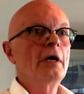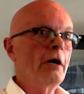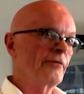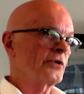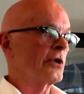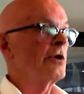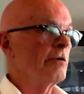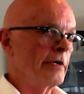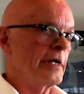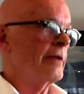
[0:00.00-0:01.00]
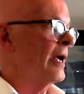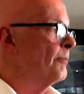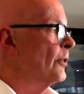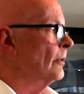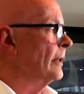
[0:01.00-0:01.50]
of security than
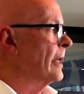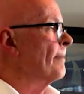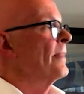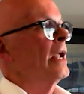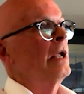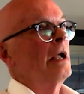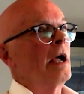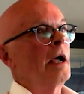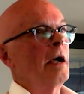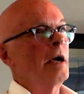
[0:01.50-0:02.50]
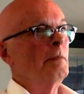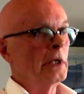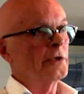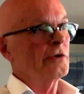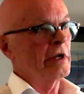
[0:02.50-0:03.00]
purely a
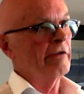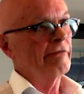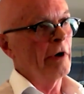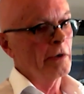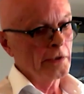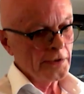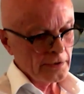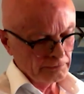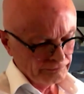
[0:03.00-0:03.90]
military focus,